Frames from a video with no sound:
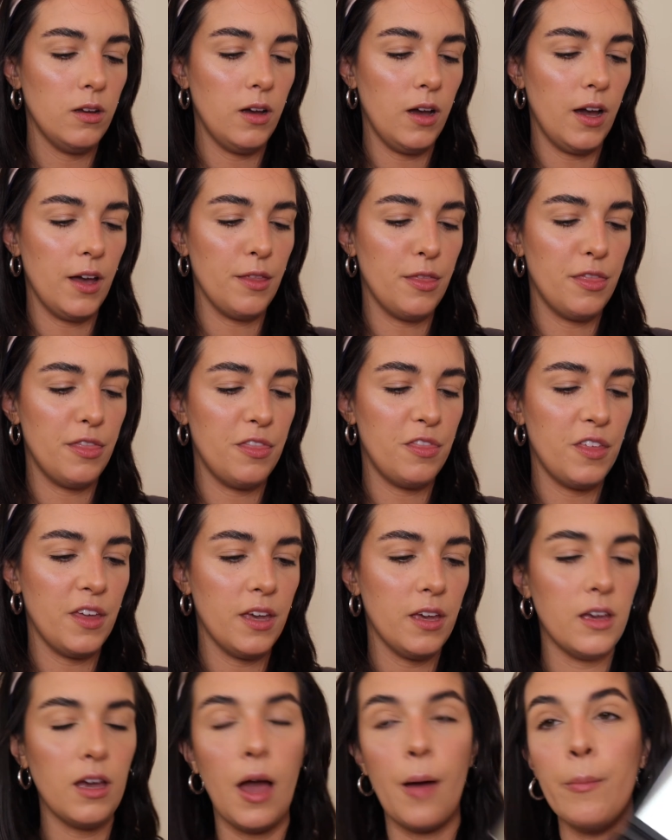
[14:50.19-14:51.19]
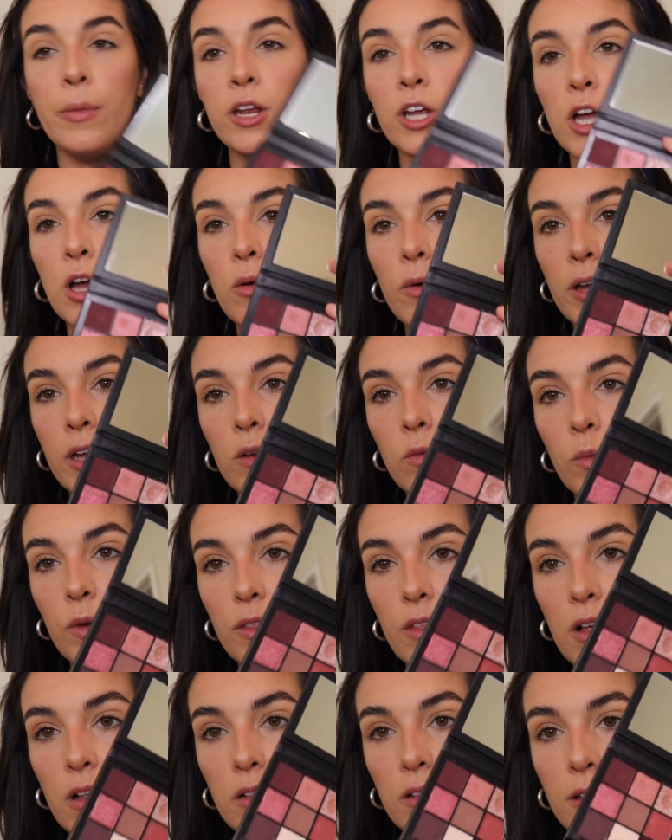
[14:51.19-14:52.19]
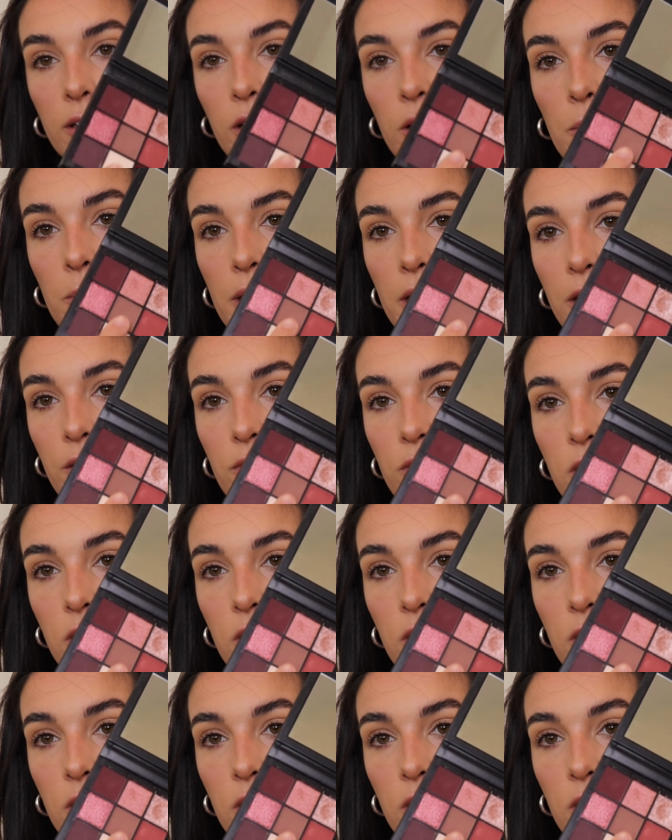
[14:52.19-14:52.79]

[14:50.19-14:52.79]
I think I'm gonna go in with a little bit of